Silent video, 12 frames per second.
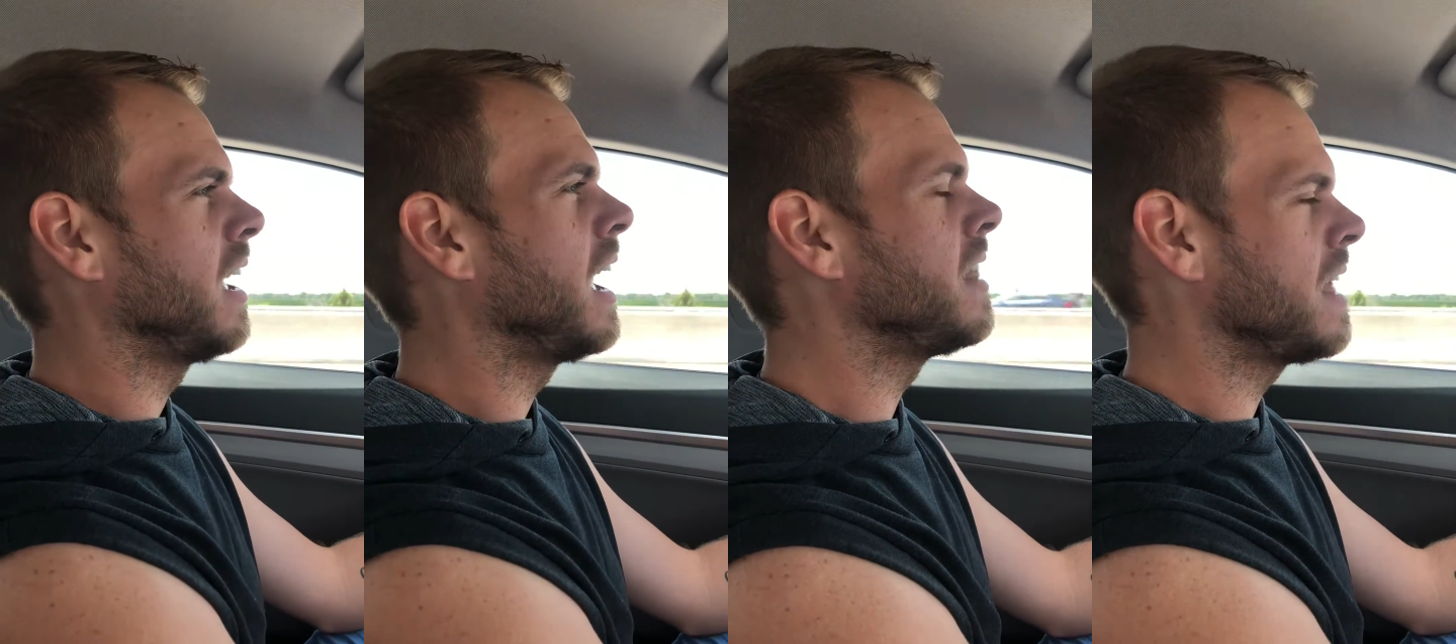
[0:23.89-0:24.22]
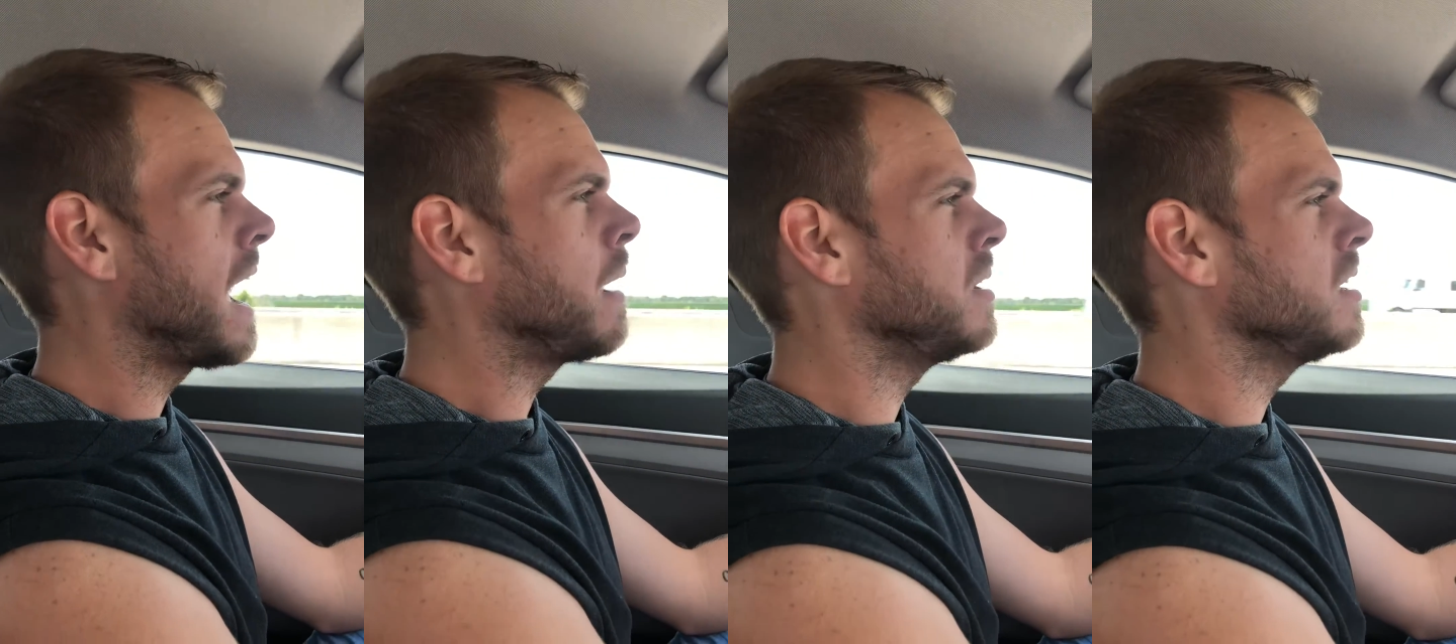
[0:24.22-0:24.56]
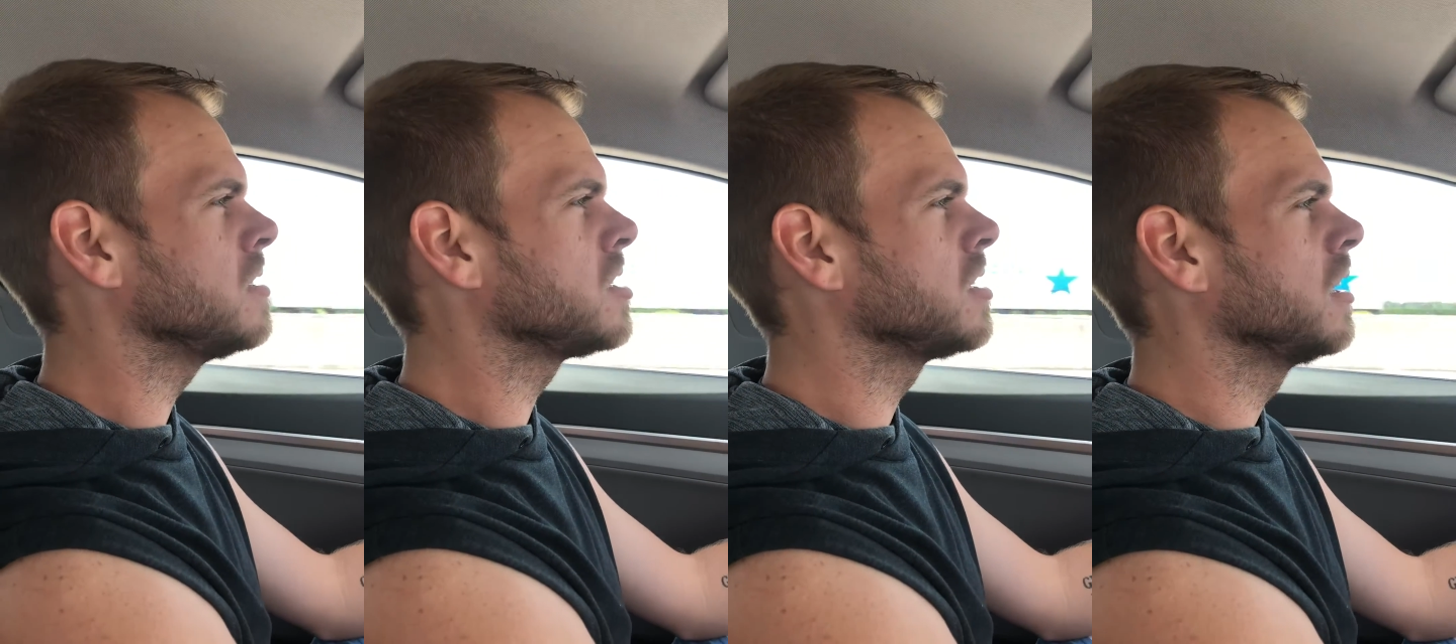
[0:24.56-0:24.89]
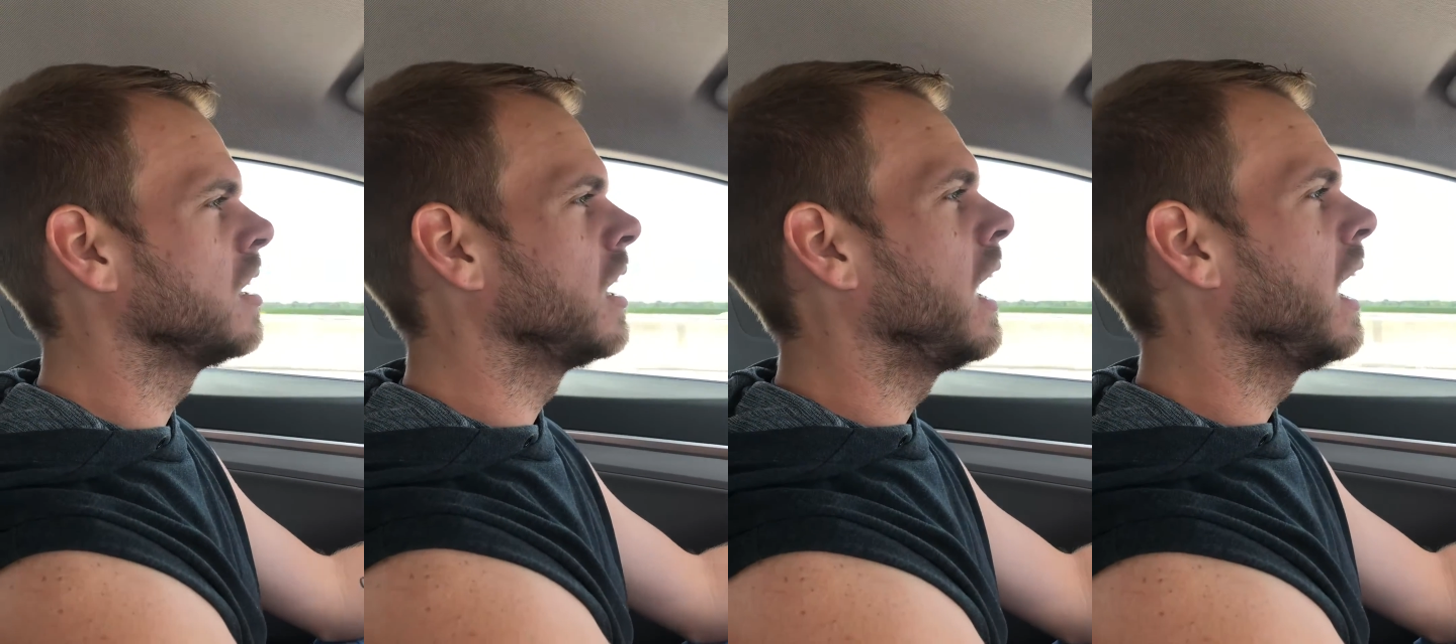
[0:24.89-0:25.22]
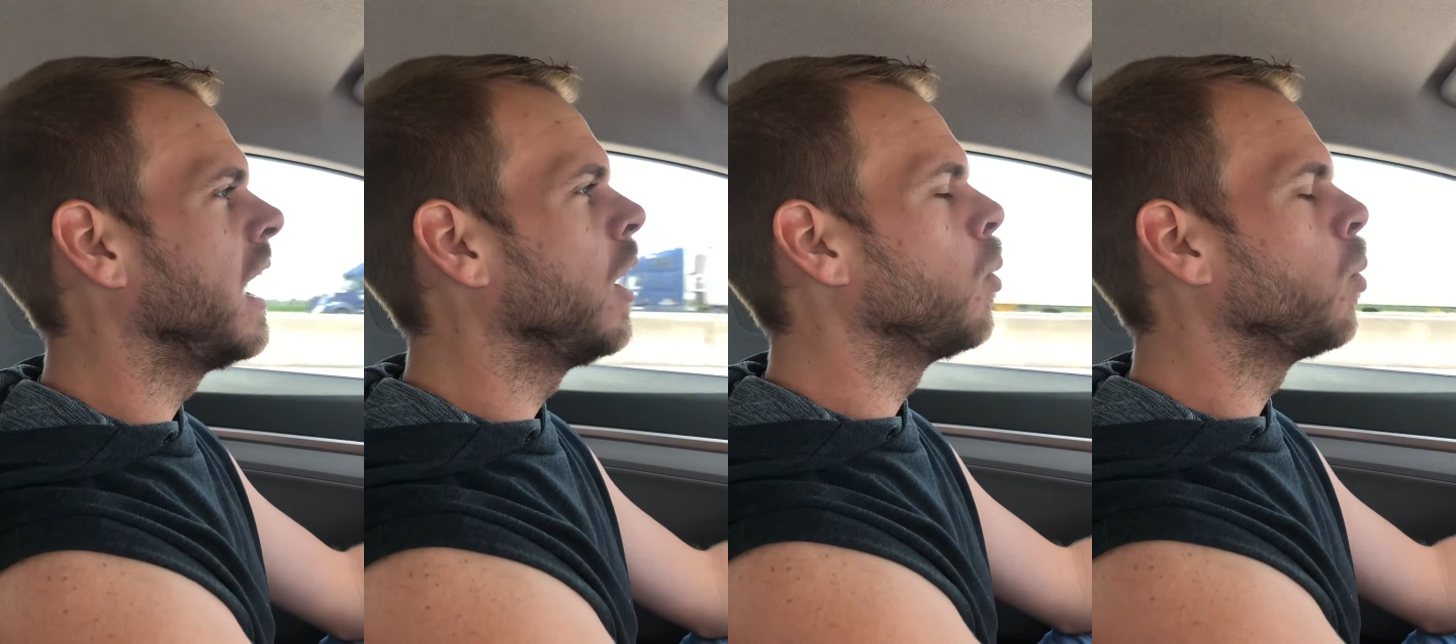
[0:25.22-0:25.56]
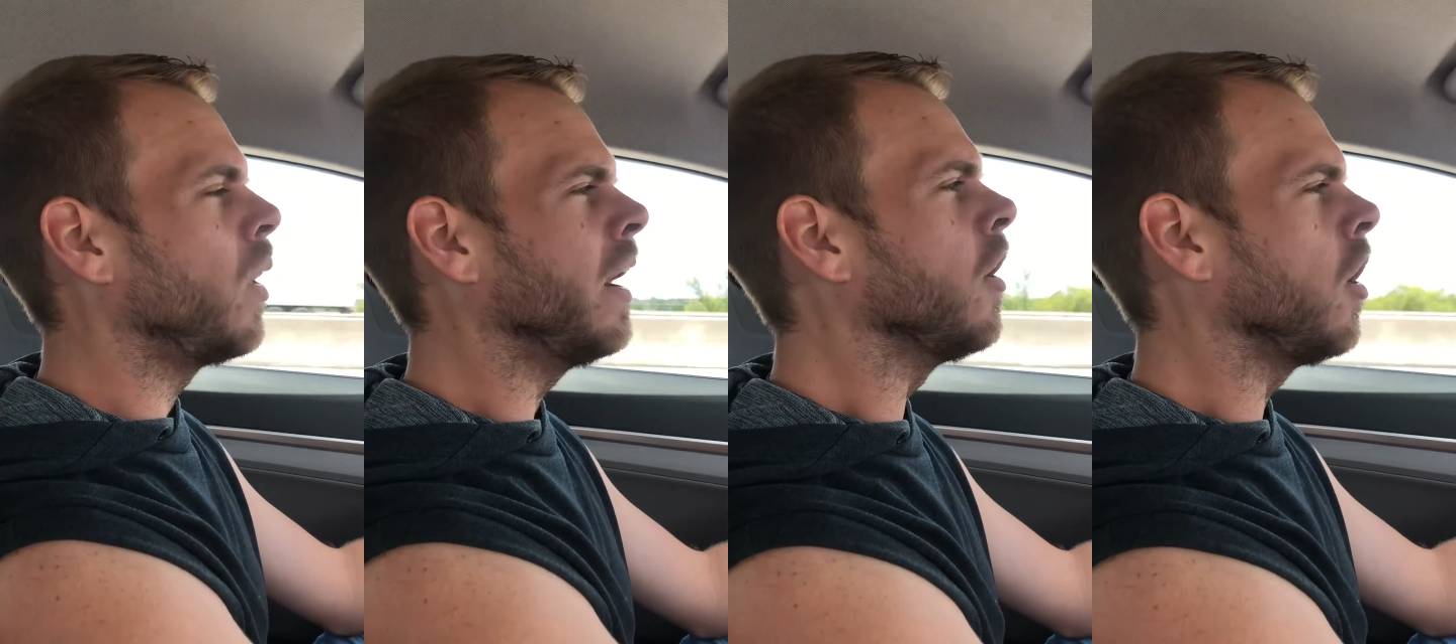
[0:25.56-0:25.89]
And that means
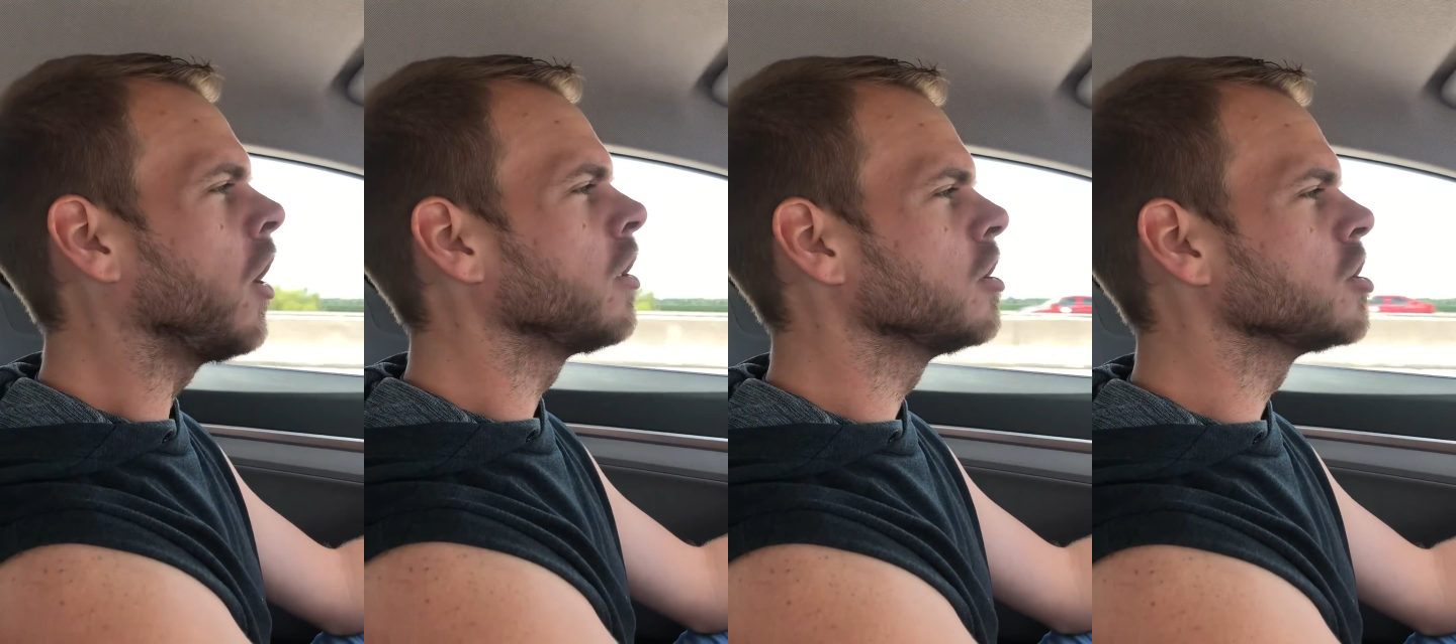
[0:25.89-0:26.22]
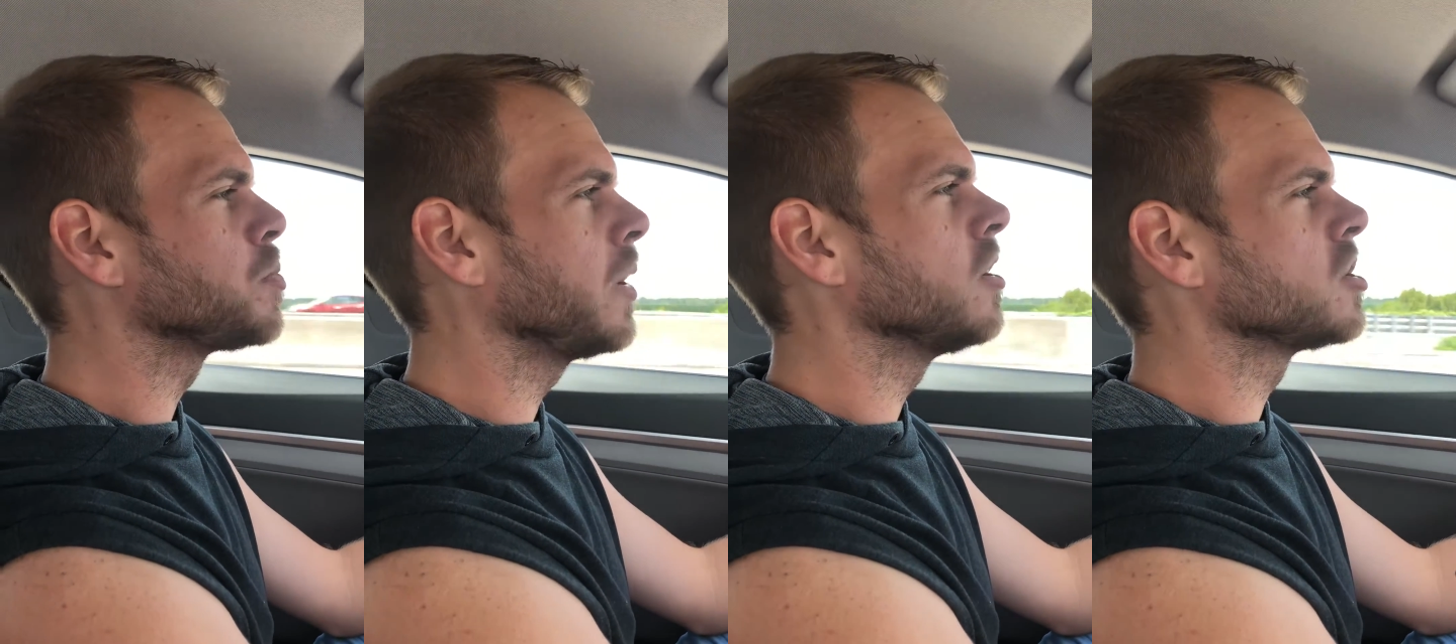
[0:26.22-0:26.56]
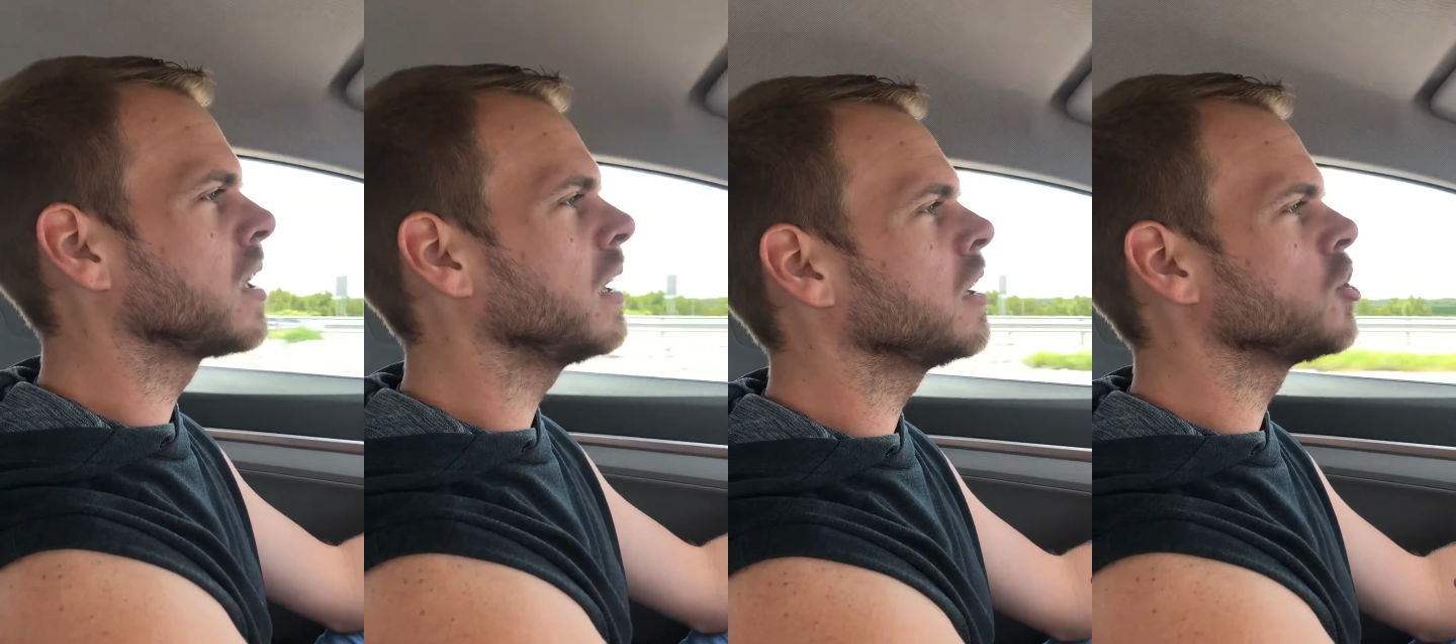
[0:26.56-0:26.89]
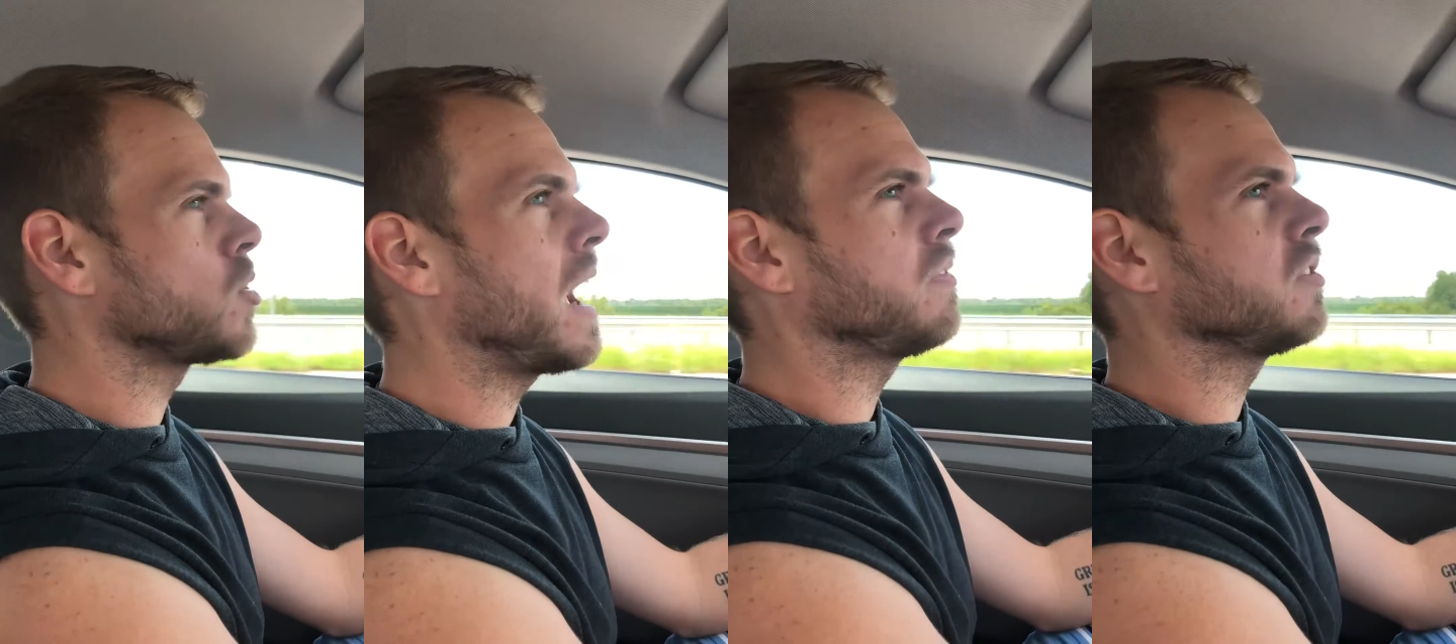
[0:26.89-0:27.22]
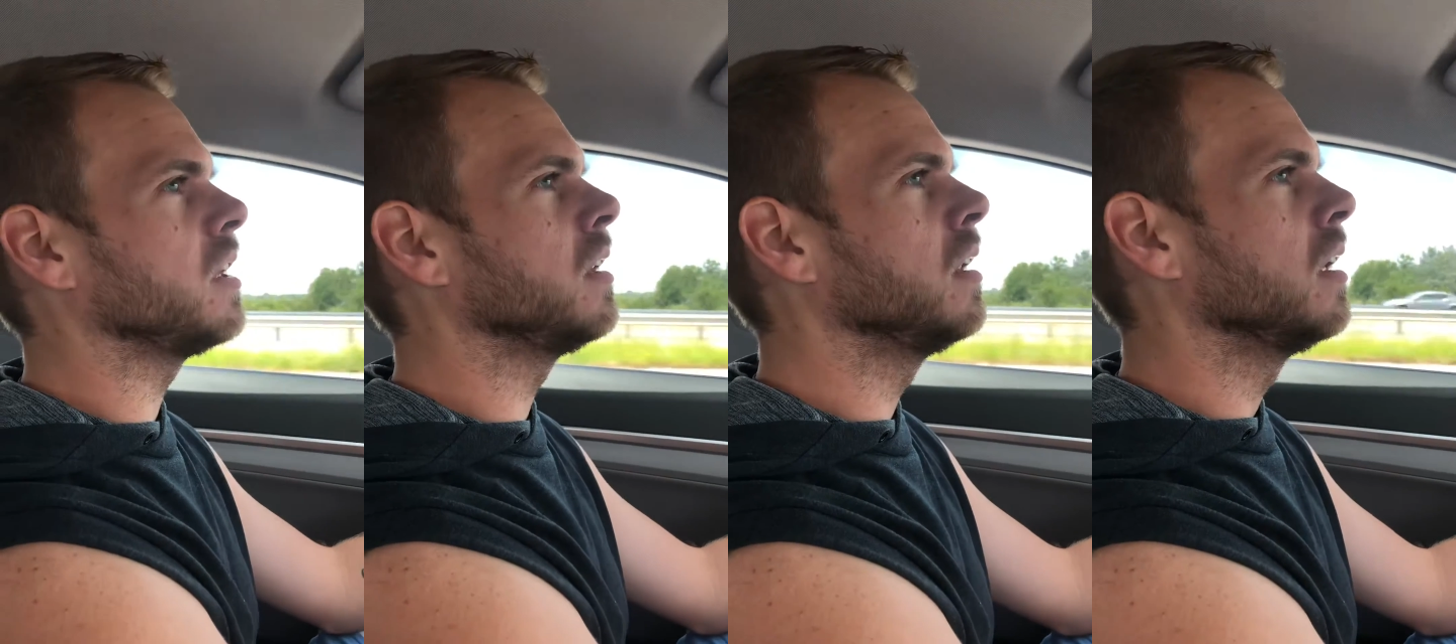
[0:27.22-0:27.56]
where are those players getting drafted